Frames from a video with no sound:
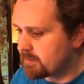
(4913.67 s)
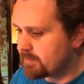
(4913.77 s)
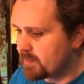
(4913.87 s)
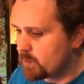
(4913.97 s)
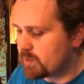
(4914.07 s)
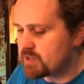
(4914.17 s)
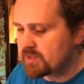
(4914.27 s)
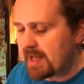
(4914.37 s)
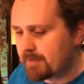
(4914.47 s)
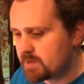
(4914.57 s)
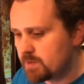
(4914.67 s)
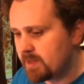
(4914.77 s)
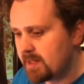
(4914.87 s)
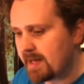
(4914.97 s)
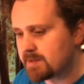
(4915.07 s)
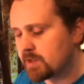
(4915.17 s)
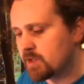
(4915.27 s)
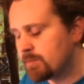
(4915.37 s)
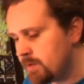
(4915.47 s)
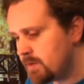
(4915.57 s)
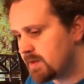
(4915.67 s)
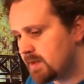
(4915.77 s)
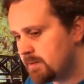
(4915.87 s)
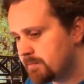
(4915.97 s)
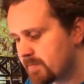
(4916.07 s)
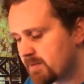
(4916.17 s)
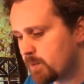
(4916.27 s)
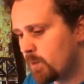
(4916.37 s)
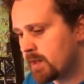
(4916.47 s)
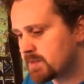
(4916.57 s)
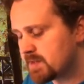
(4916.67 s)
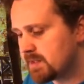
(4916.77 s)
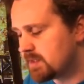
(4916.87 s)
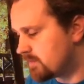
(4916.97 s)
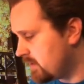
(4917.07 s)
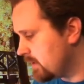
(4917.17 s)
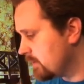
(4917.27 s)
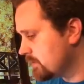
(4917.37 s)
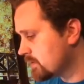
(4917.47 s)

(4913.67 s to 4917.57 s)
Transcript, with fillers: we just have to be as a community if we want to see these videos.